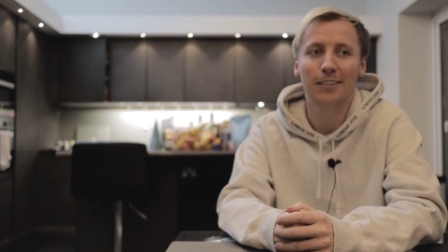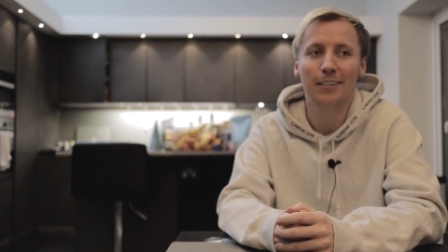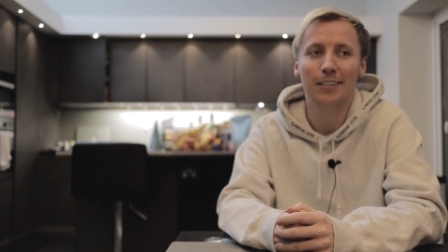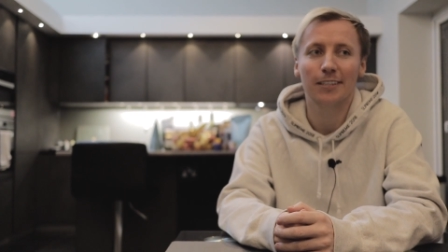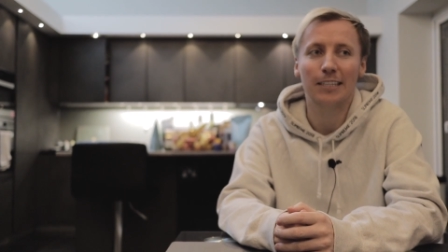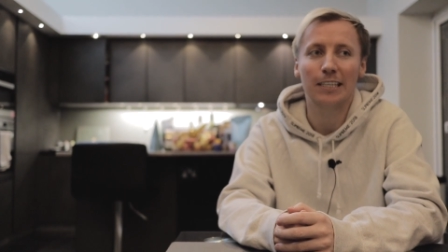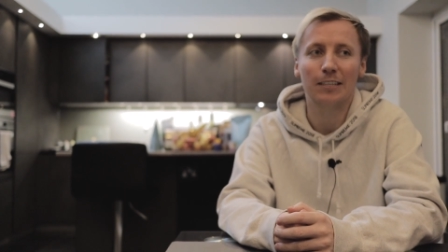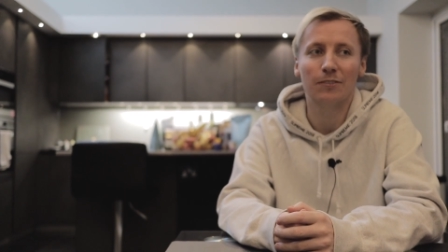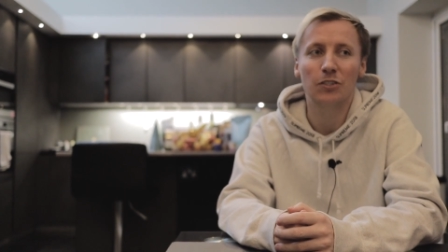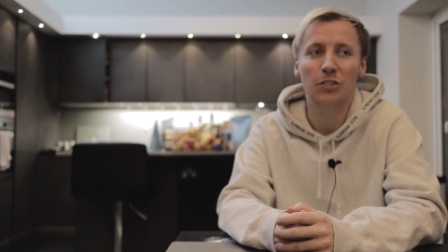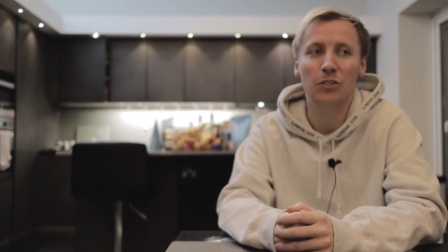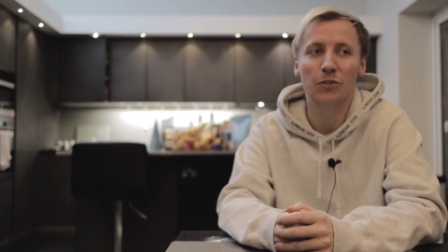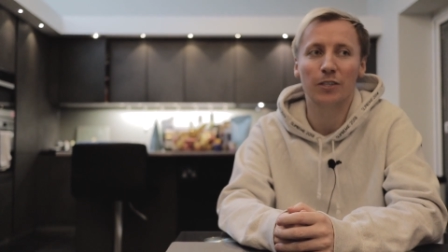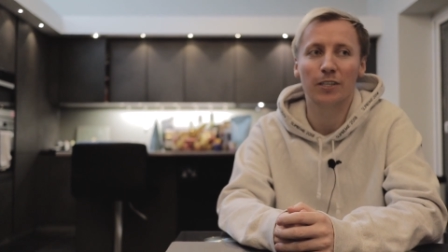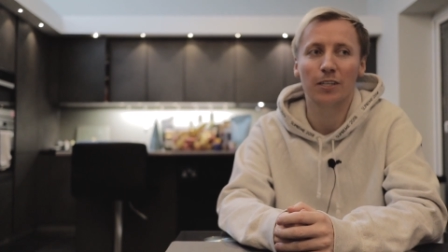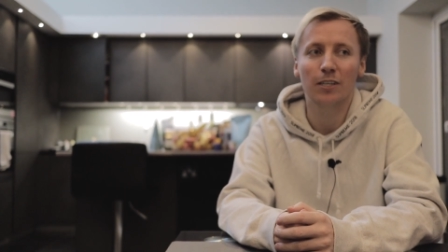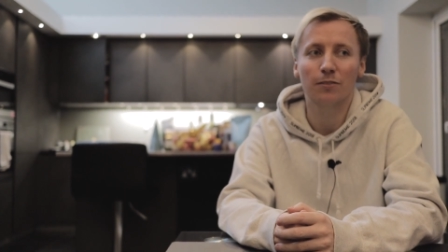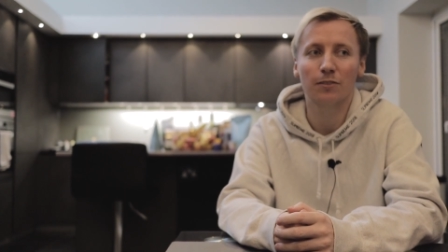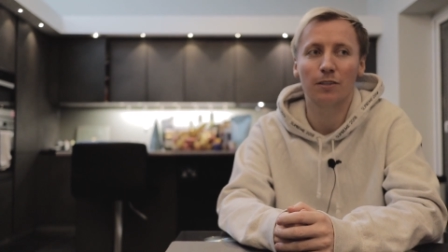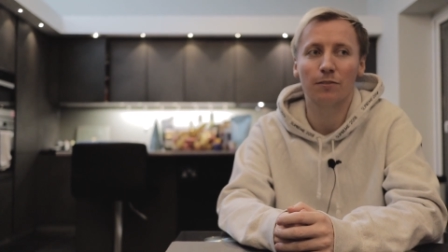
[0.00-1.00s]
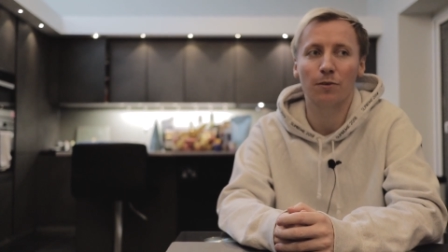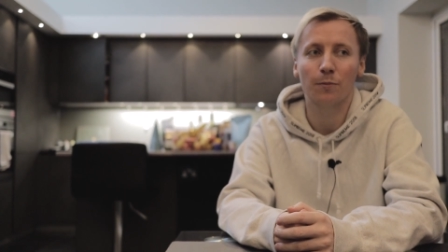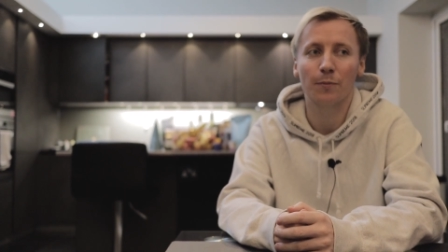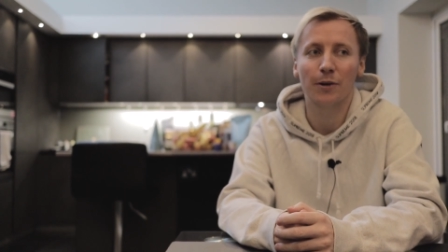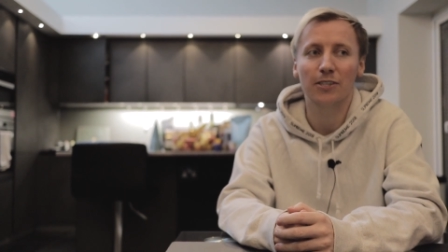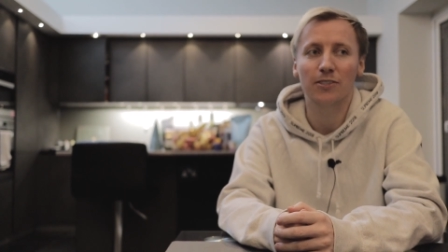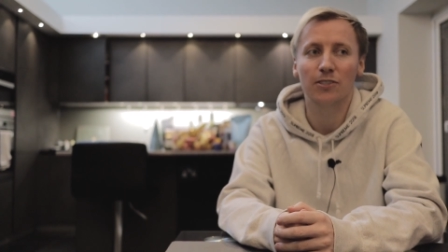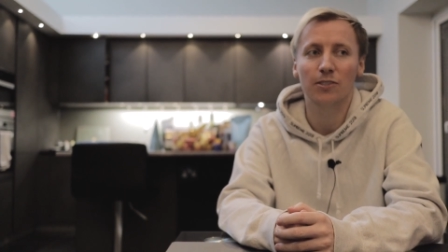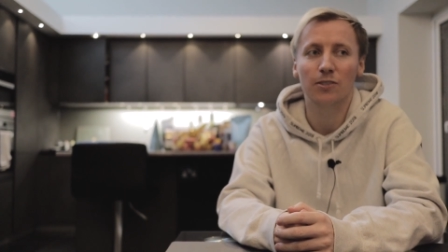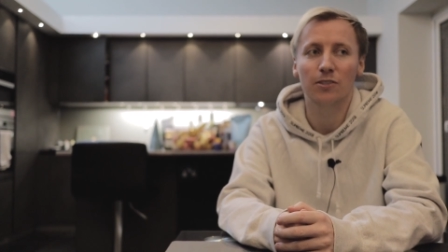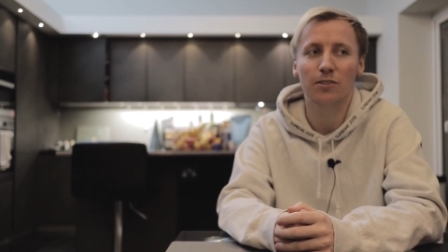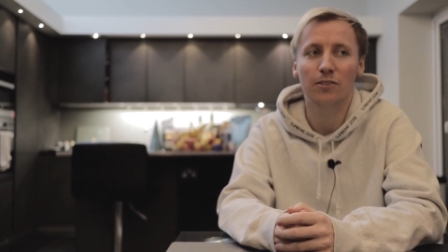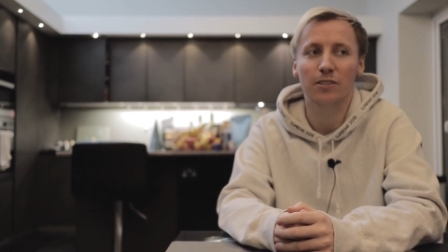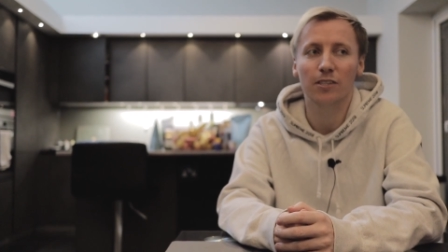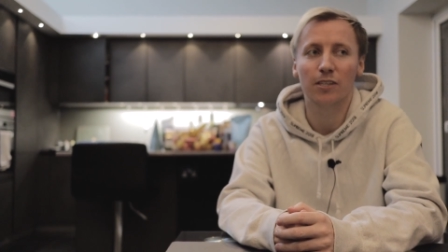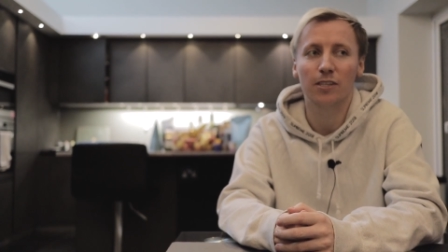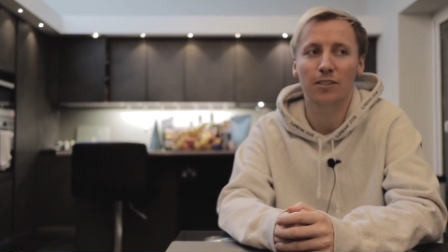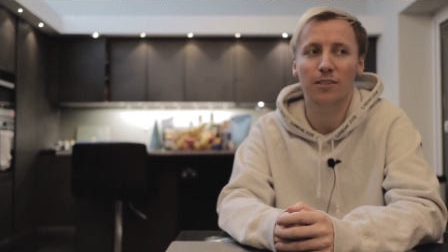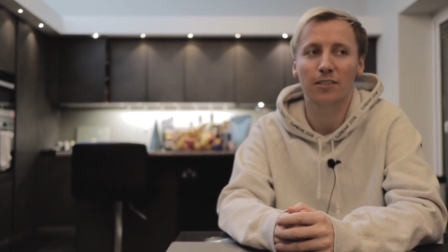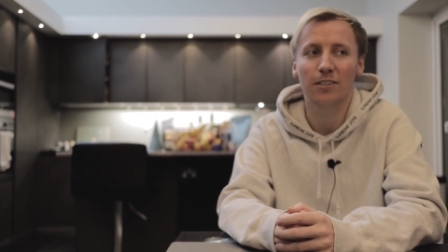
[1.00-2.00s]
it gives you enough information to
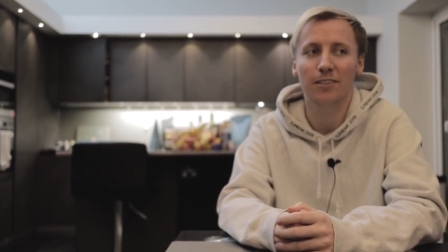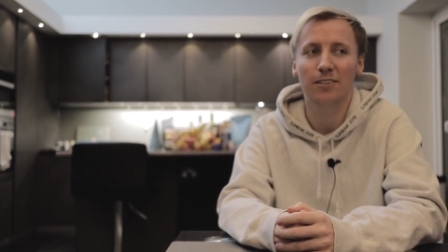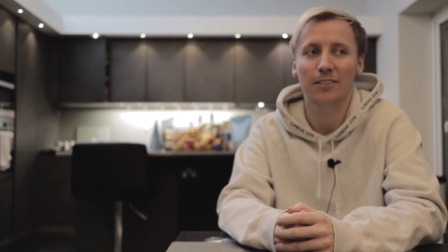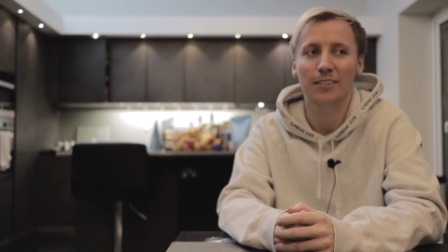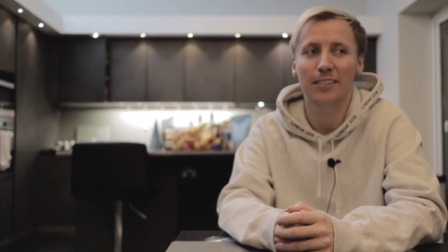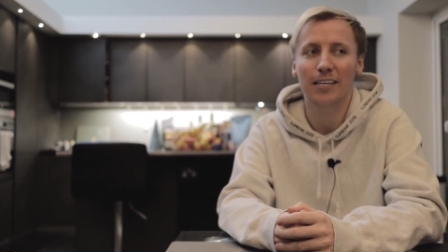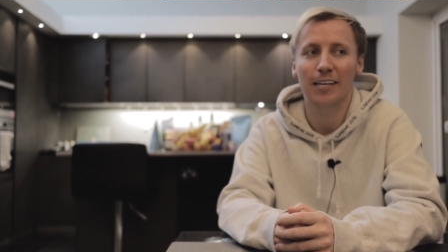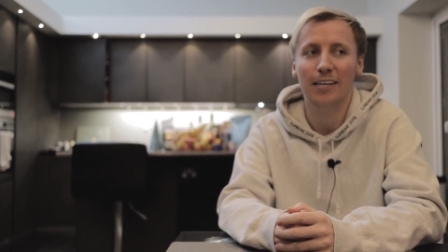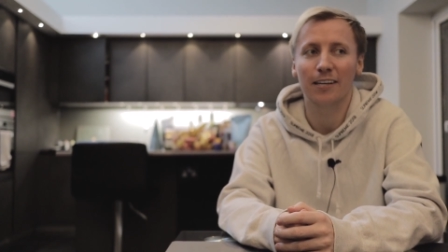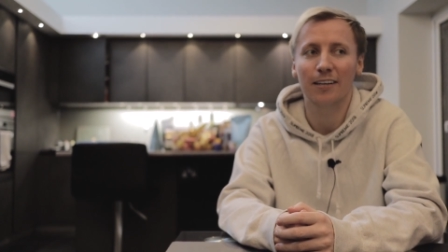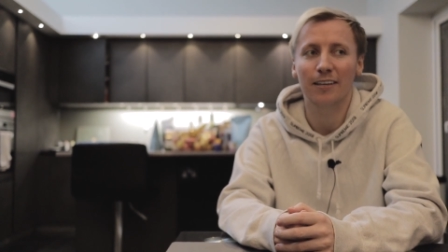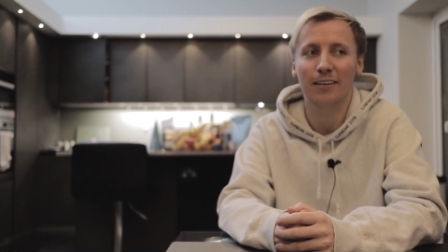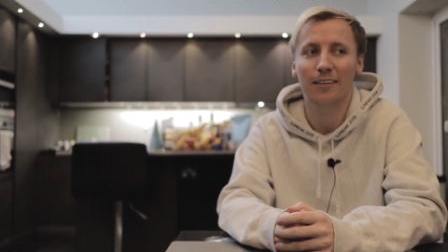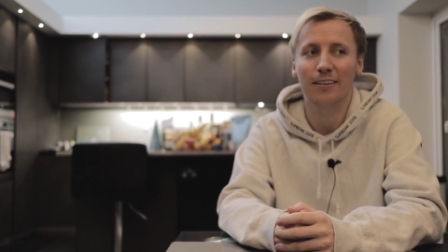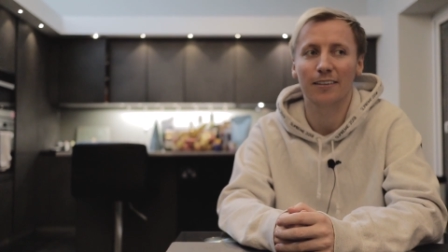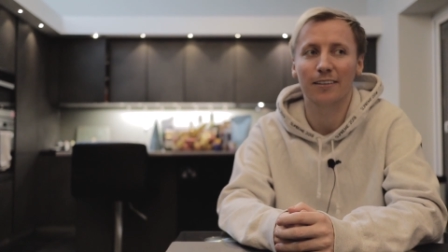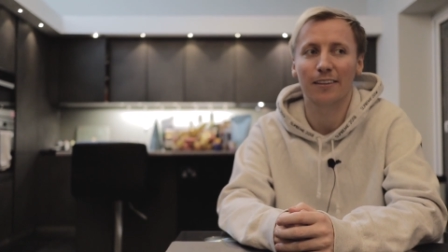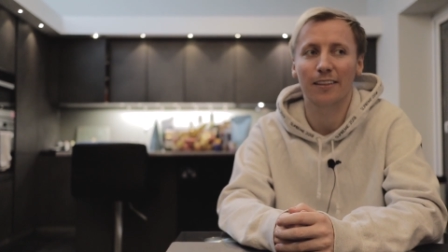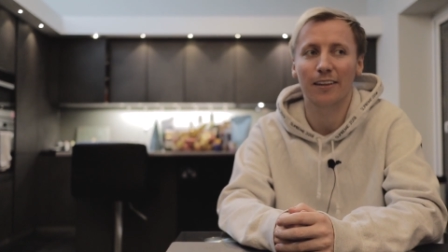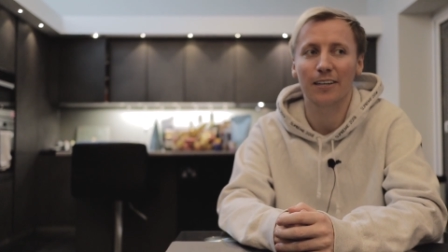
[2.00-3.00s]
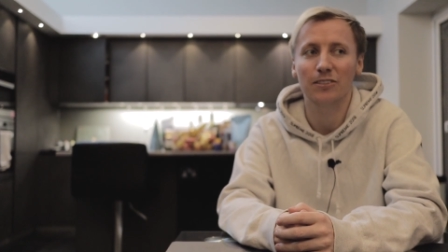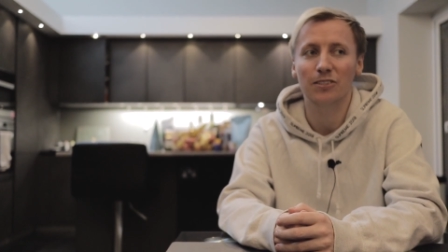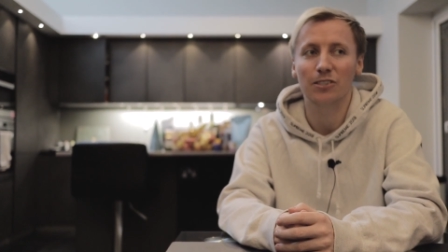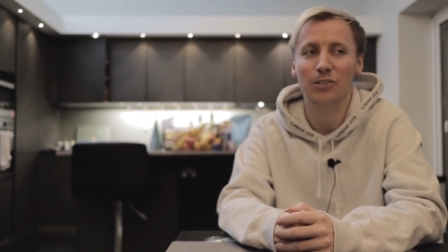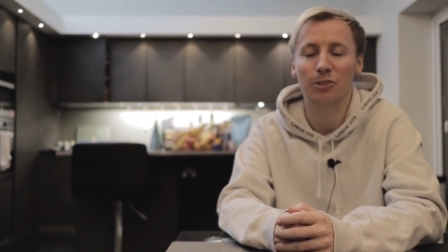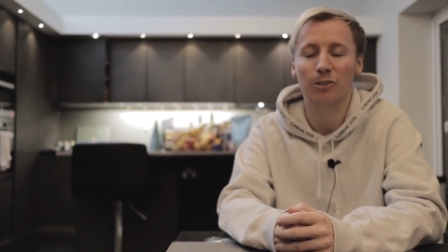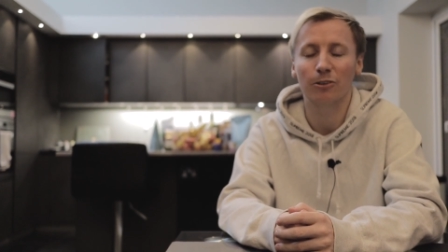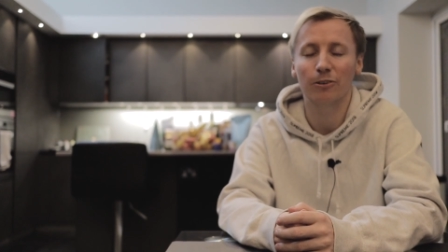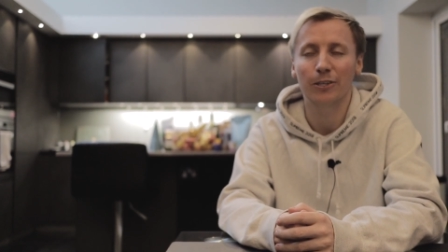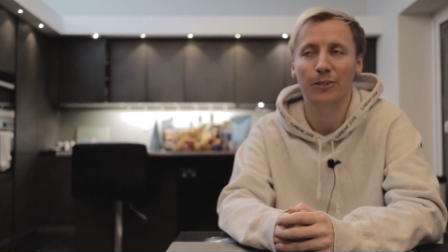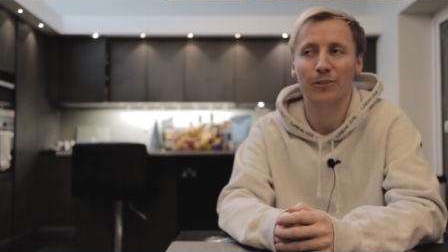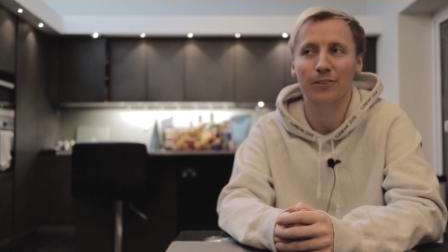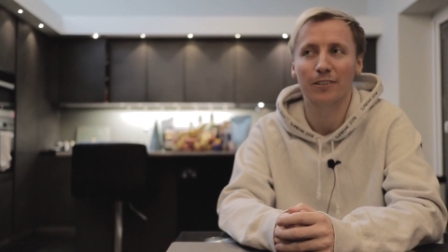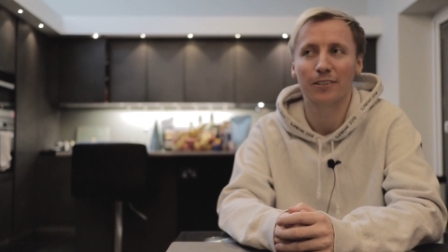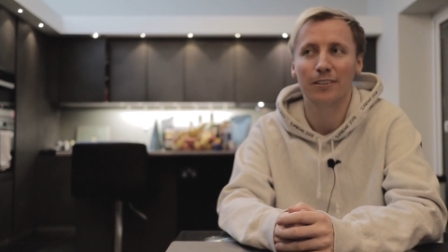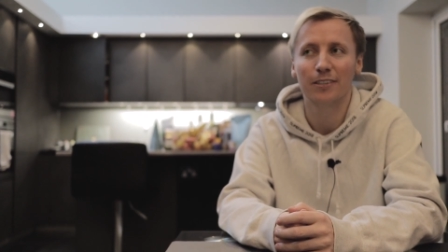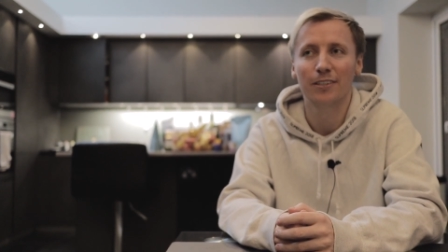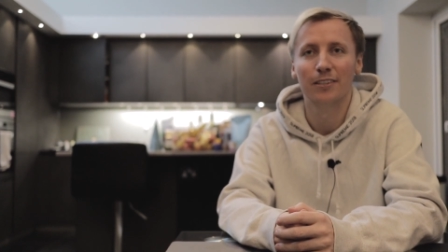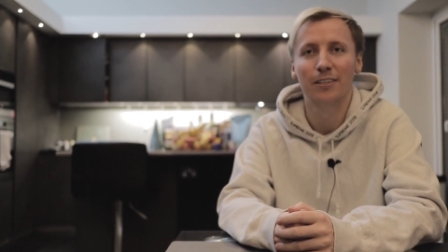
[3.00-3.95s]
start understanding things on your own.